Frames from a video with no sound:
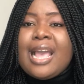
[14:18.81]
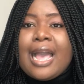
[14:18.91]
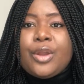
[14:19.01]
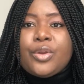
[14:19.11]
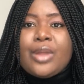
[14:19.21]

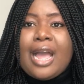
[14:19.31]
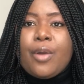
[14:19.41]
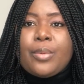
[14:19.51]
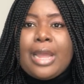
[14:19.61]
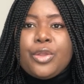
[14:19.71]
I don't know
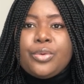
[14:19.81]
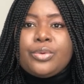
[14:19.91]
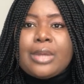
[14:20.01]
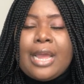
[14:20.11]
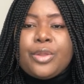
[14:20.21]
how
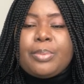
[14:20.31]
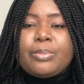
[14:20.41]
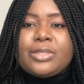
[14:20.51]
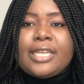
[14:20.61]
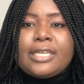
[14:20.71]
you
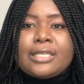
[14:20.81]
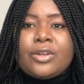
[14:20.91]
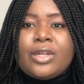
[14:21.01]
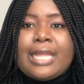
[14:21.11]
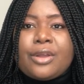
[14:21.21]
people take it in
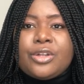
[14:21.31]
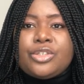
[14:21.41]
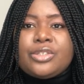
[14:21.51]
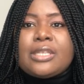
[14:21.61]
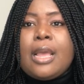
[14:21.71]
other
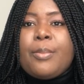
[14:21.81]
countries,